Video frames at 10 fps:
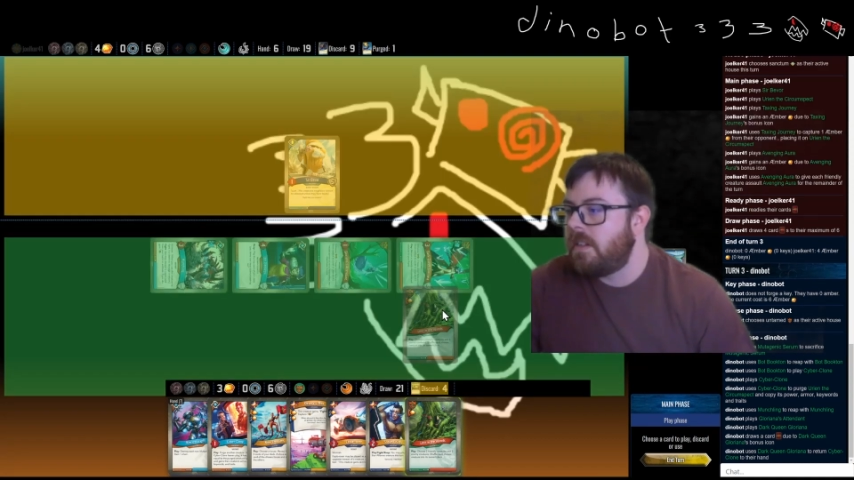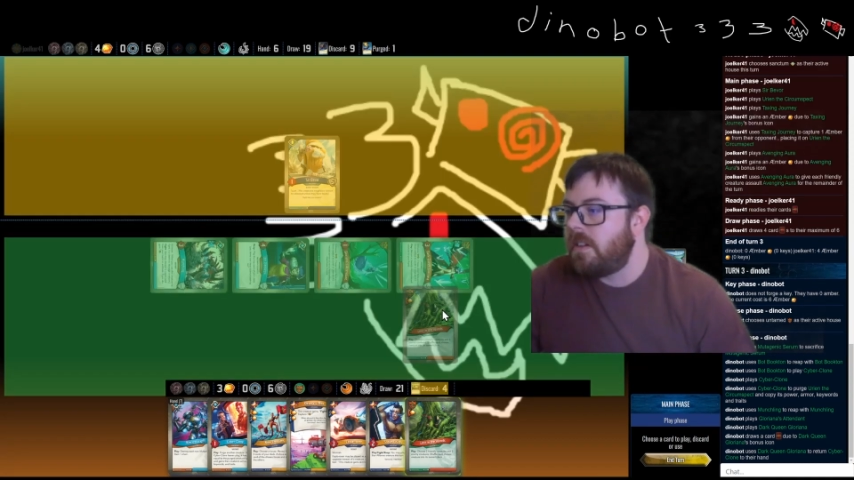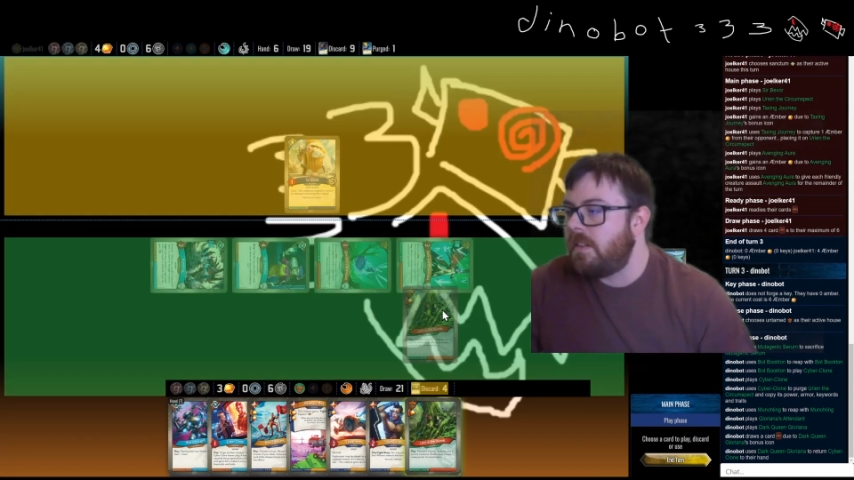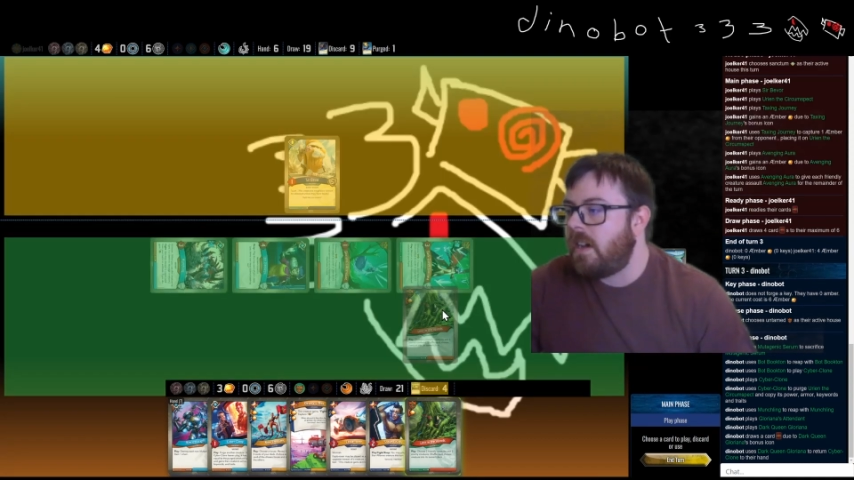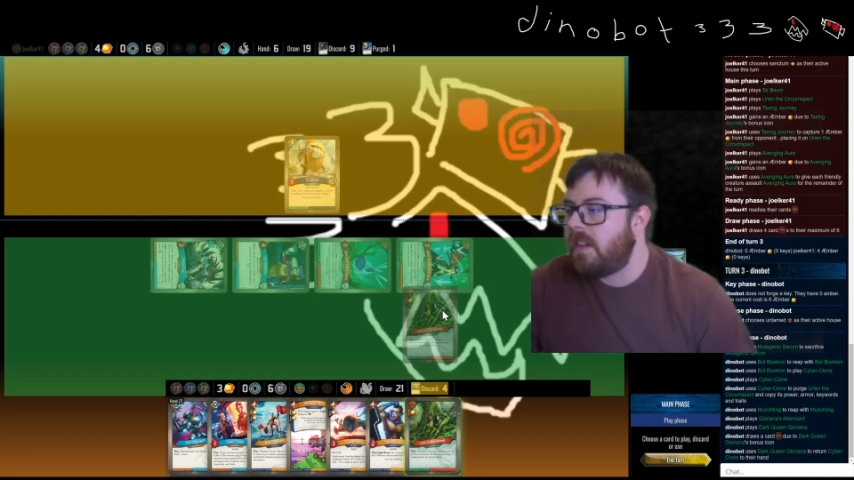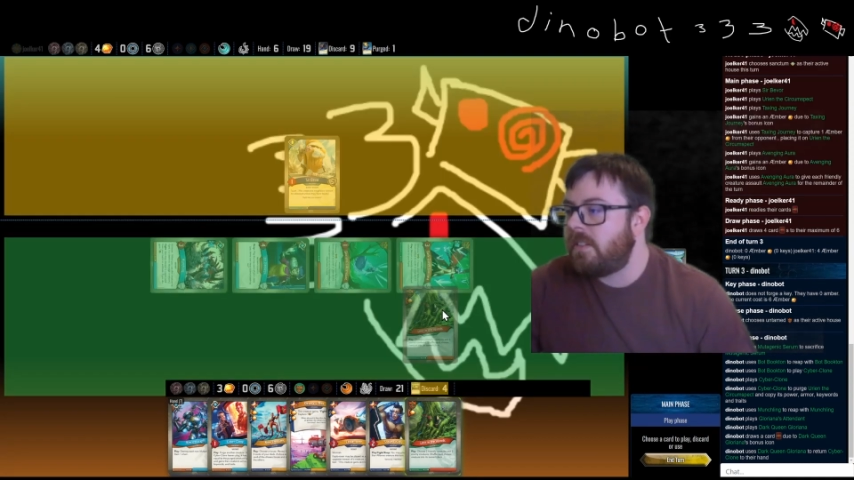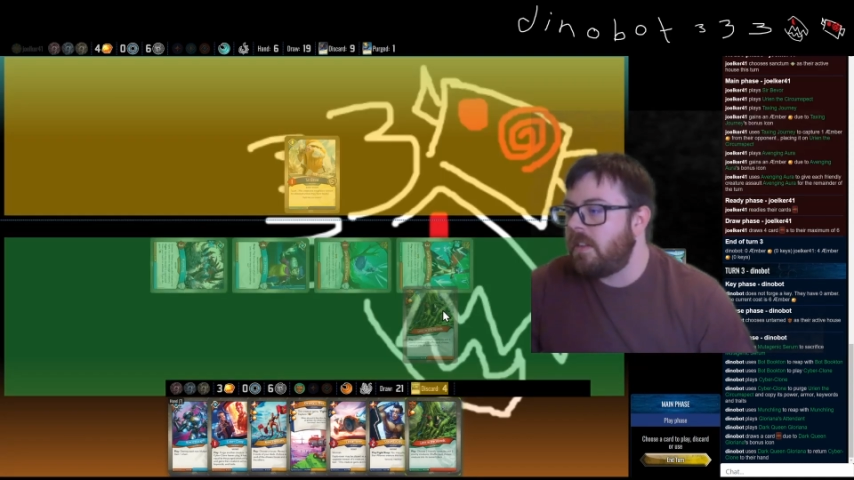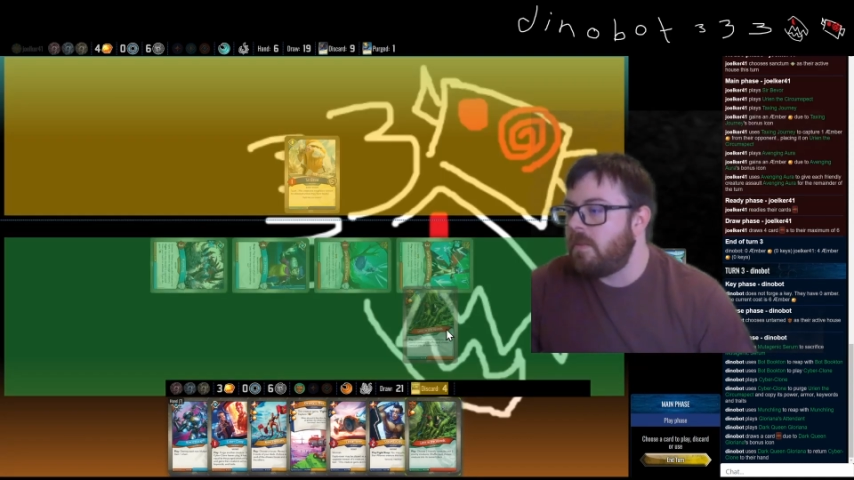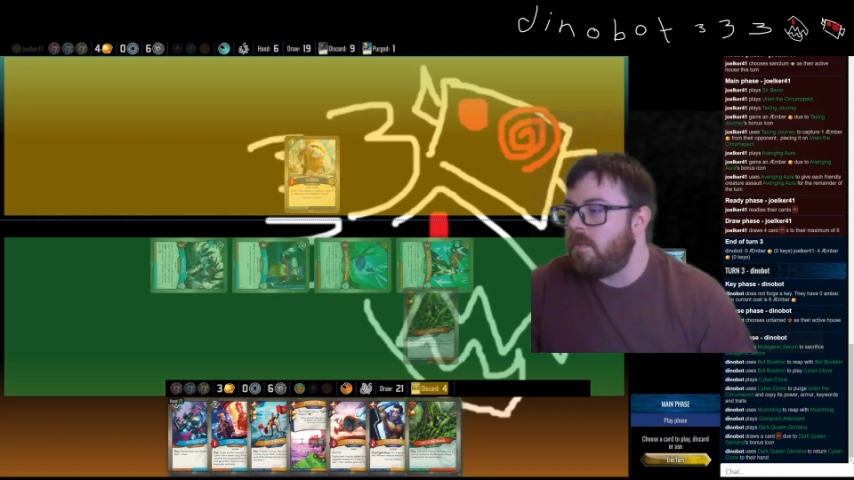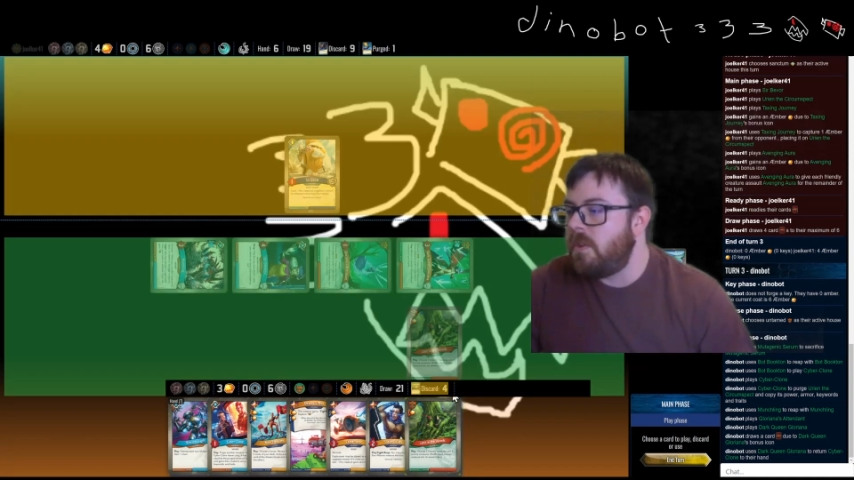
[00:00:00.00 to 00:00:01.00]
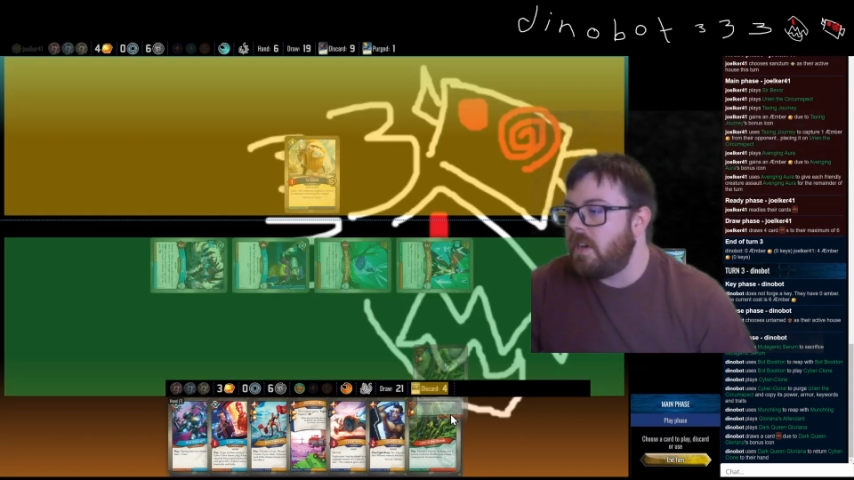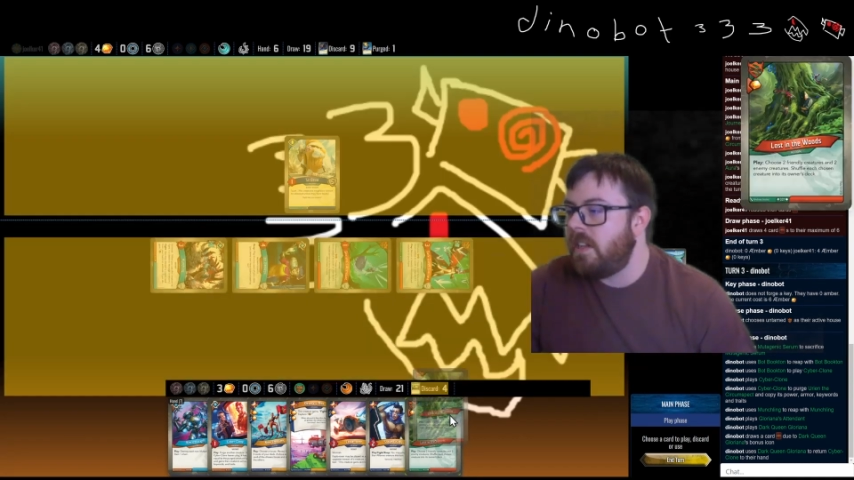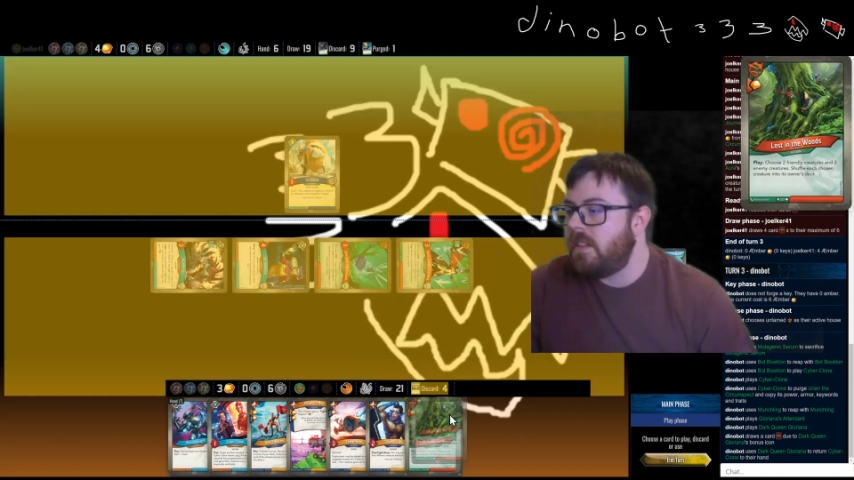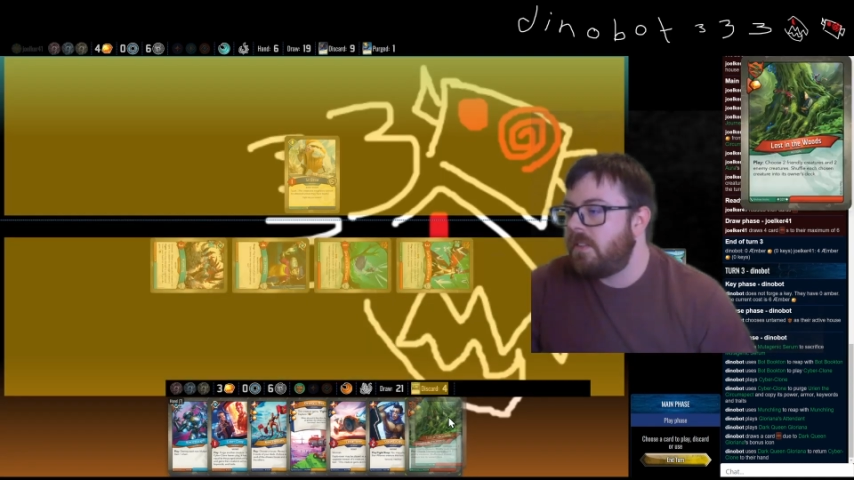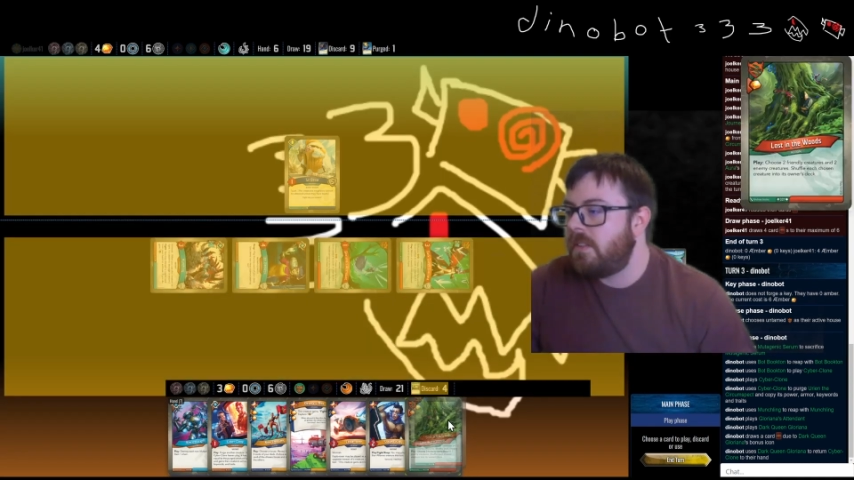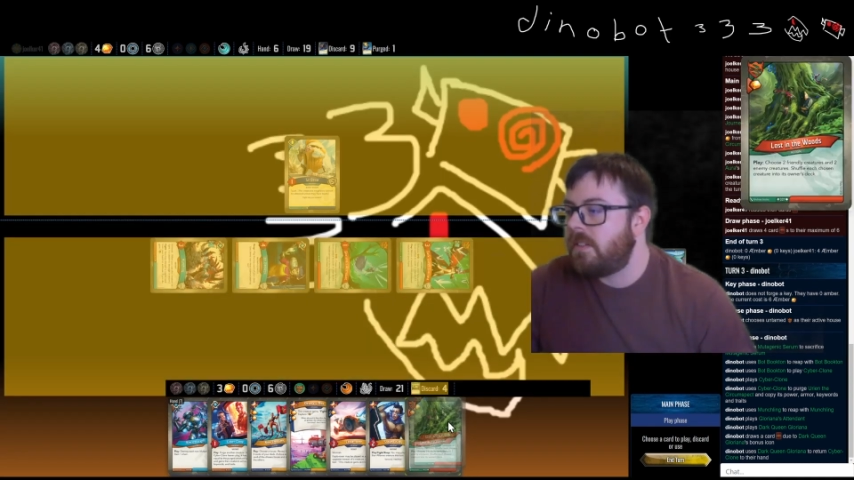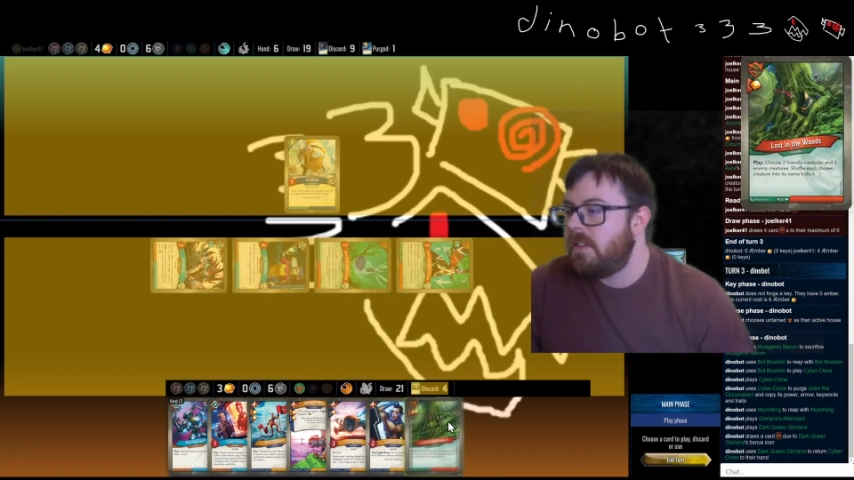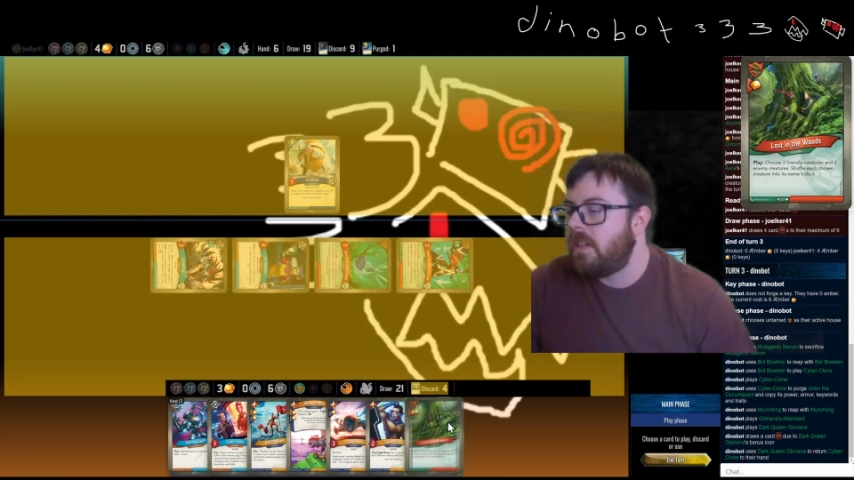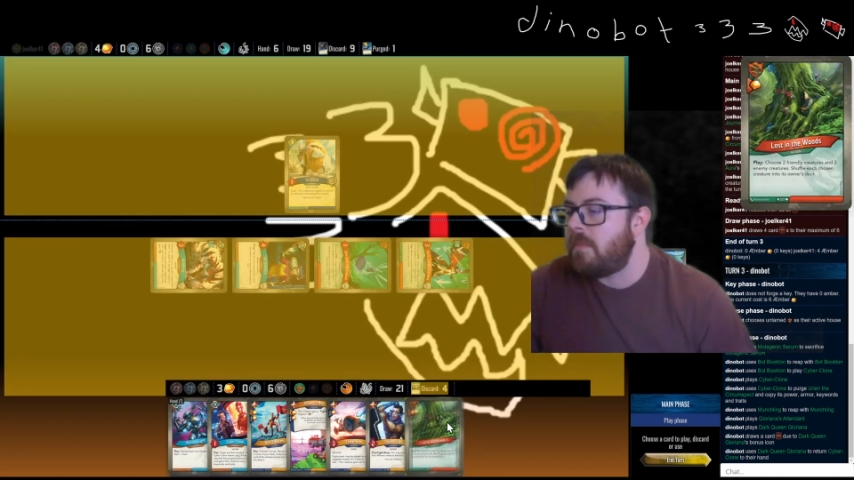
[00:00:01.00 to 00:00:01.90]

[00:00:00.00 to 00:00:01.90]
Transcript: Lost in the Woods.